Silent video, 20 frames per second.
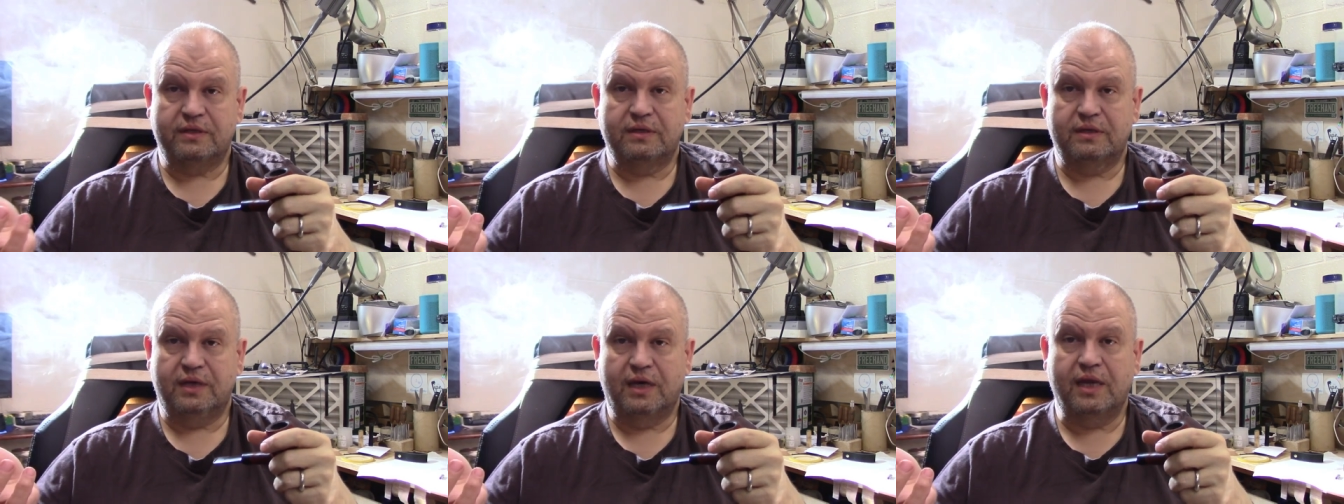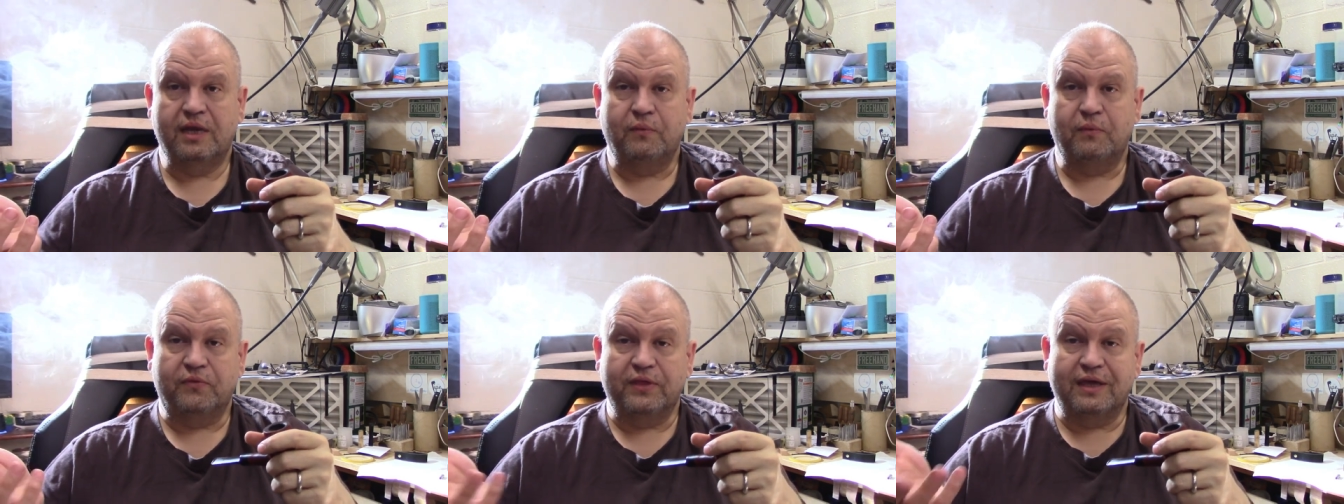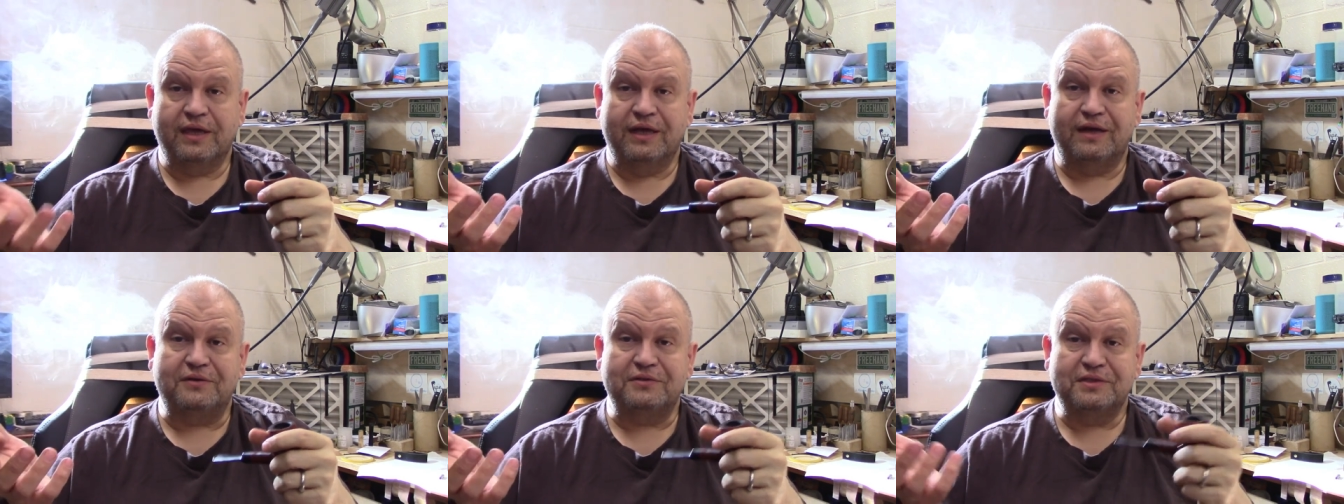
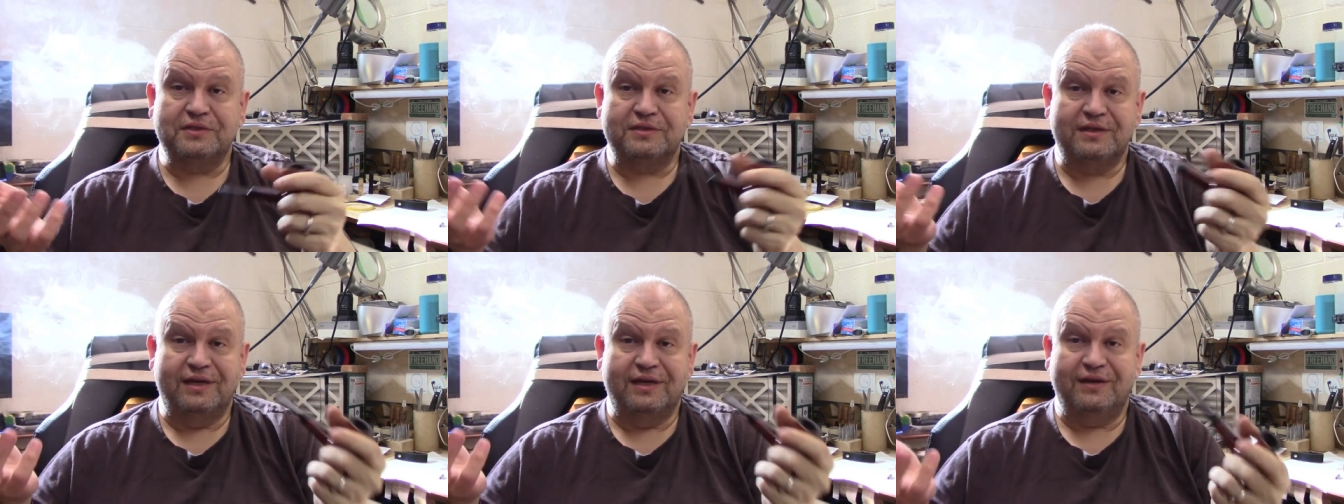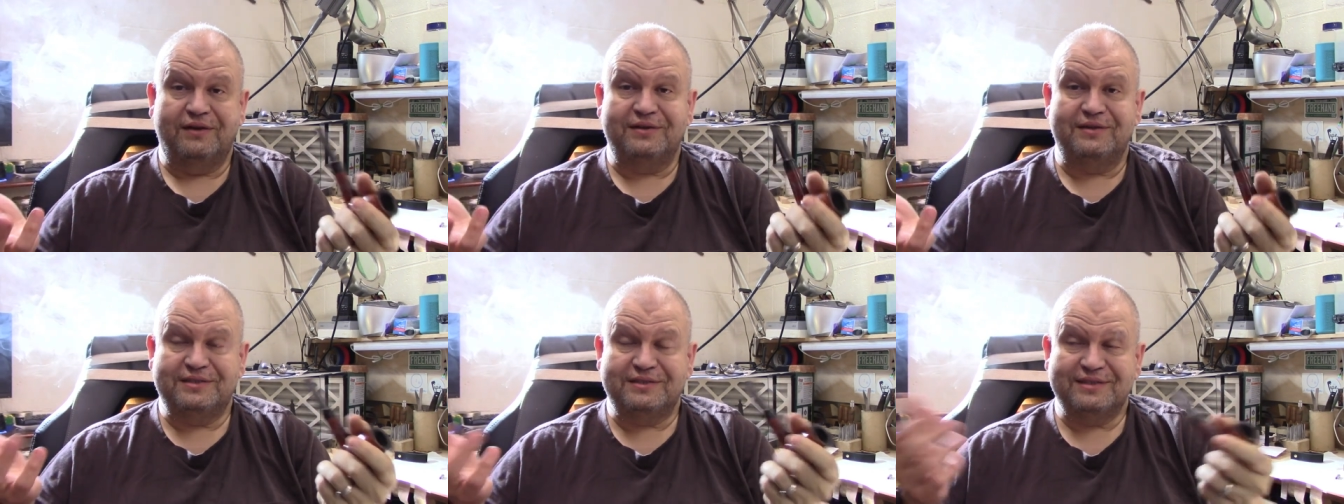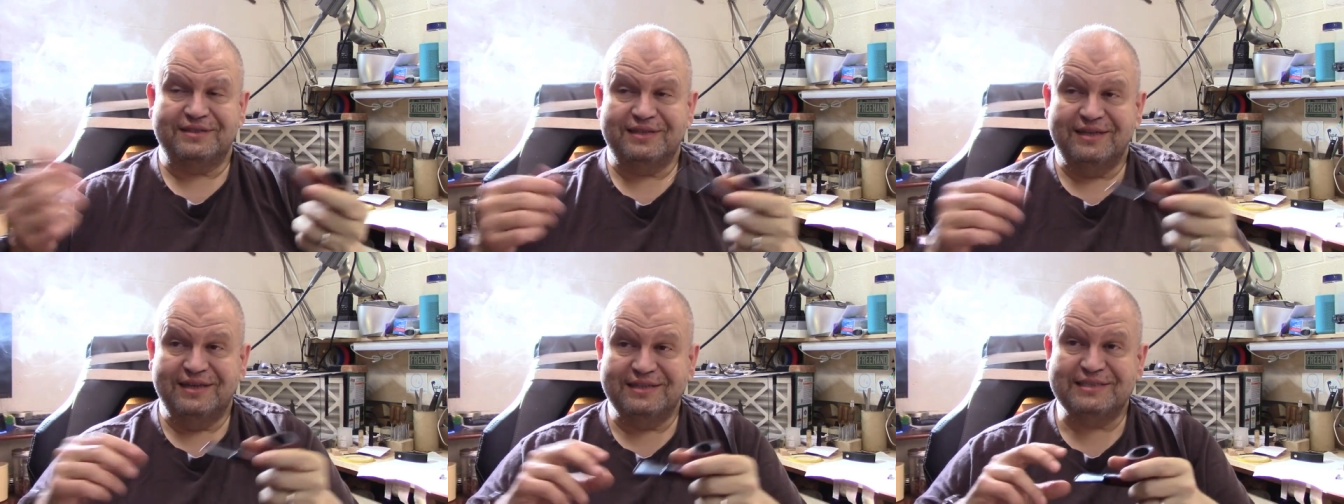anything else. You know,
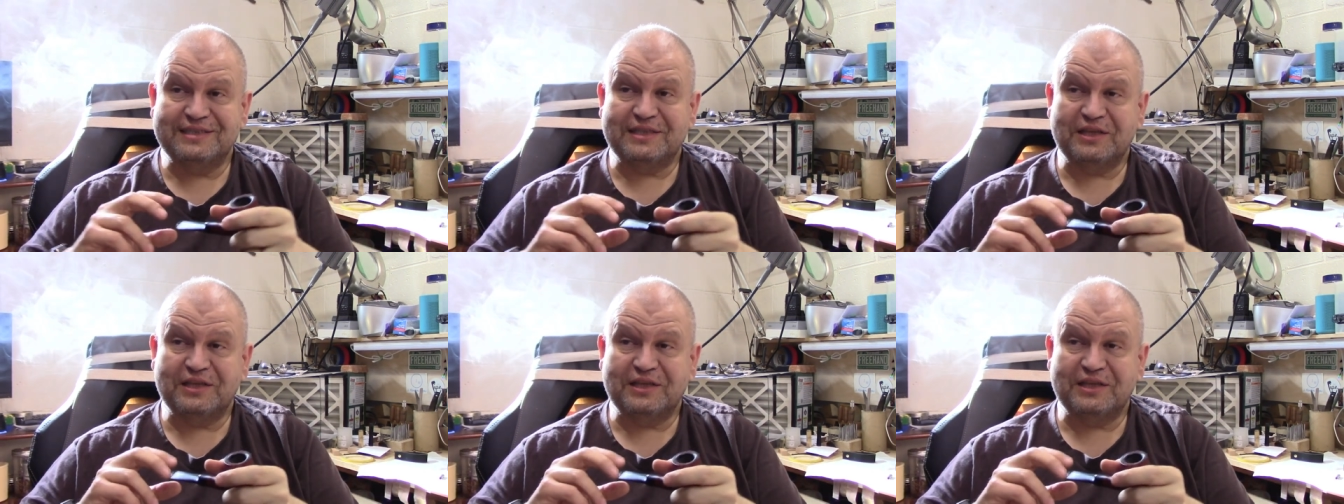it's it's